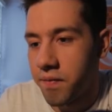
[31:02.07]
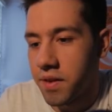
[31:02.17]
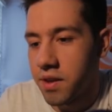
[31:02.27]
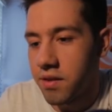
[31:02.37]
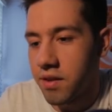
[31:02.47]

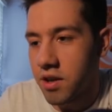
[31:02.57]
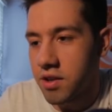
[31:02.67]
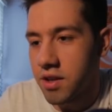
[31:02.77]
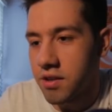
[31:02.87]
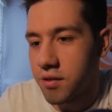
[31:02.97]
This is
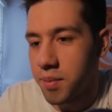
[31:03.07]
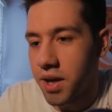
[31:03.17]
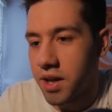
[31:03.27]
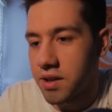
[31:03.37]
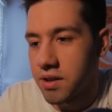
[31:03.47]
actually not too
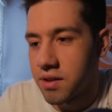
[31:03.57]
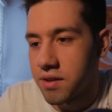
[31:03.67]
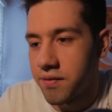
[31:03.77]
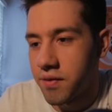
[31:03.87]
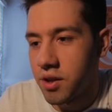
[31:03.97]
bad.
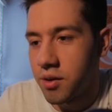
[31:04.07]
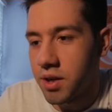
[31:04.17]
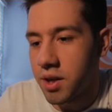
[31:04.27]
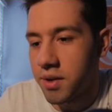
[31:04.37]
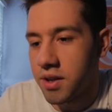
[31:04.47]
You know what?